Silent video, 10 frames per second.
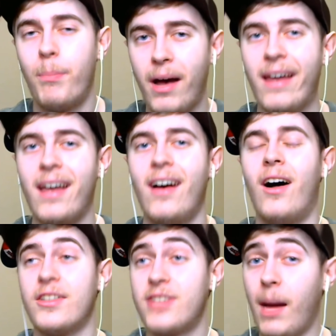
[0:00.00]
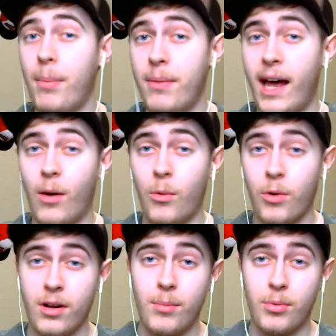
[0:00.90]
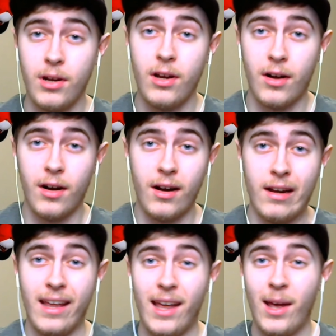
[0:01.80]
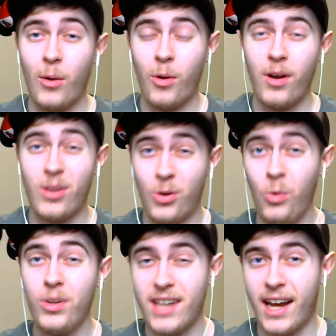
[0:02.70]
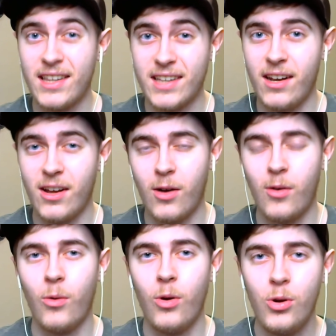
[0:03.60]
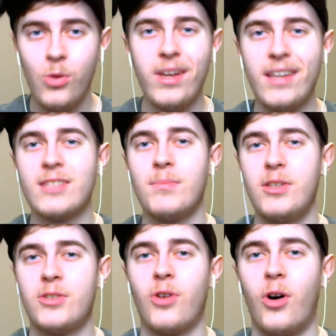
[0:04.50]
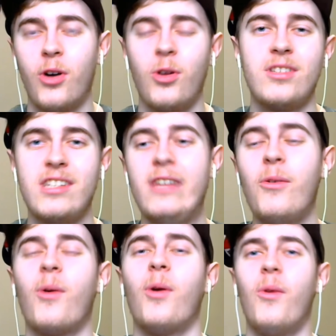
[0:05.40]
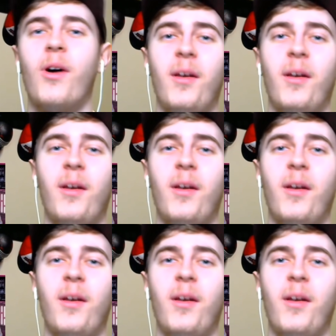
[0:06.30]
But on top of that, we're going to bring on one of the coolest guys I know, who is Mr. Arnold T101. Woo!